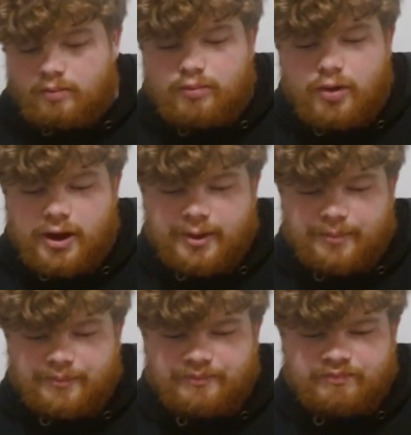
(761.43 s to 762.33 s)

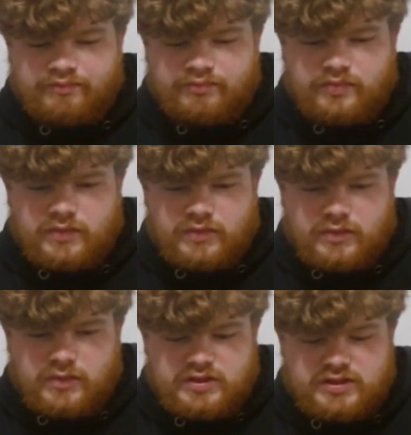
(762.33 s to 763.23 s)
But
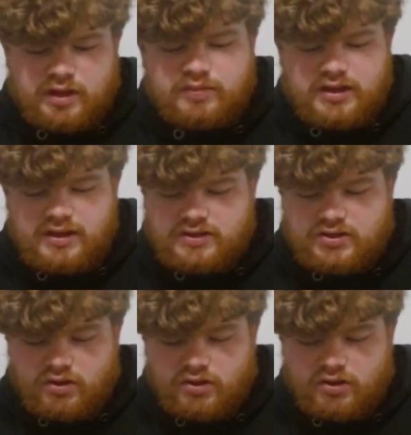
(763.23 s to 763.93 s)
something is